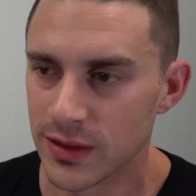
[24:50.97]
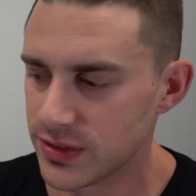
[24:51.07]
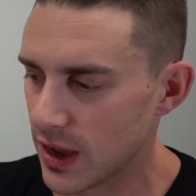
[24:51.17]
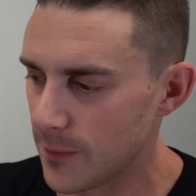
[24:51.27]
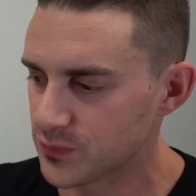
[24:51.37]

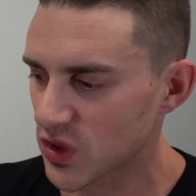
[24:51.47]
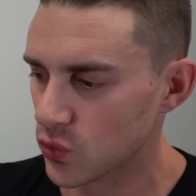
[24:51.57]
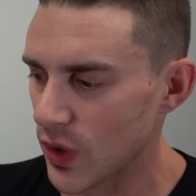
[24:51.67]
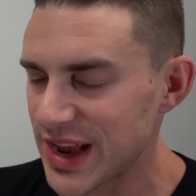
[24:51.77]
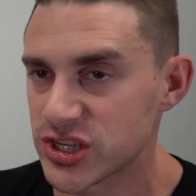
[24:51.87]
the
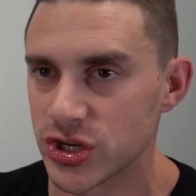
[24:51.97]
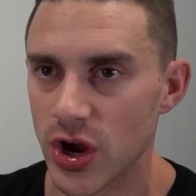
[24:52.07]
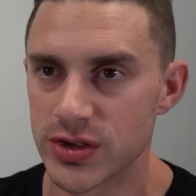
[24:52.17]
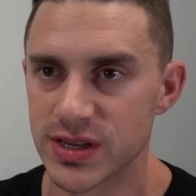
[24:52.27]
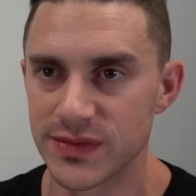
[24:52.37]

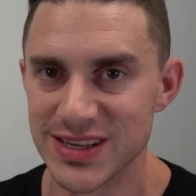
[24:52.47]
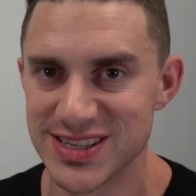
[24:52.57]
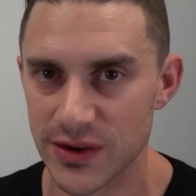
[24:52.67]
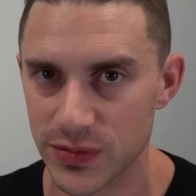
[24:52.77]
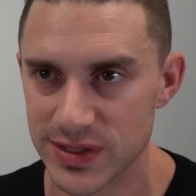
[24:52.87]
ratios of
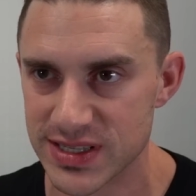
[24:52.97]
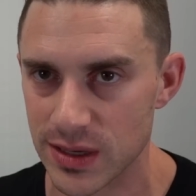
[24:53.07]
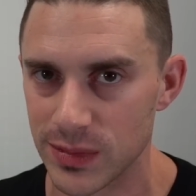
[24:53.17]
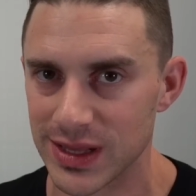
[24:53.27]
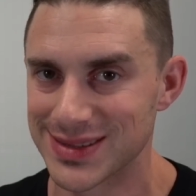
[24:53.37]
these different
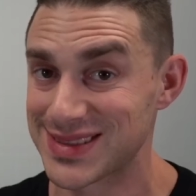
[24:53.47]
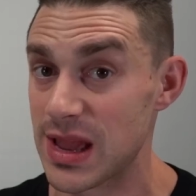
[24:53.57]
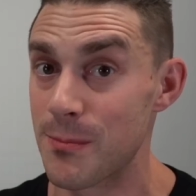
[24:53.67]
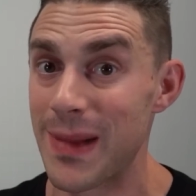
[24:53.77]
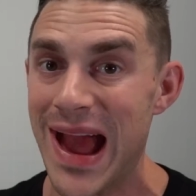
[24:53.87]
stimulants,
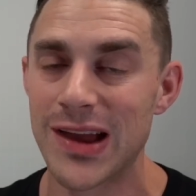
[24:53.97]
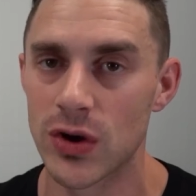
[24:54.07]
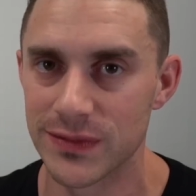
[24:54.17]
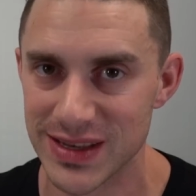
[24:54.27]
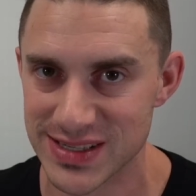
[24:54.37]
the
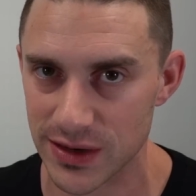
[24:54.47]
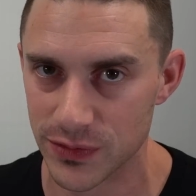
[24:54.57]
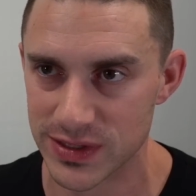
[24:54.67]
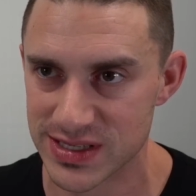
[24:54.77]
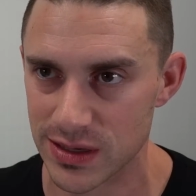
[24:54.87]
amount of these
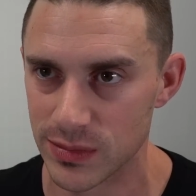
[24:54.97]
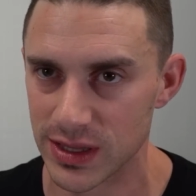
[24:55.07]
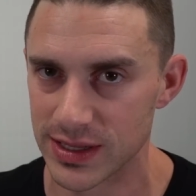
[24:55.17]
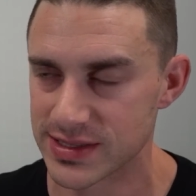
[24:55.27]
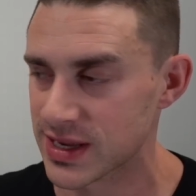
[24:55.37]
different
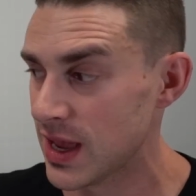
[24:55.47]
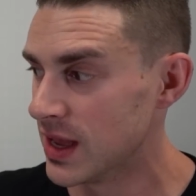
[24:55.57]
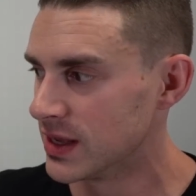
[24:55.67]
stimulants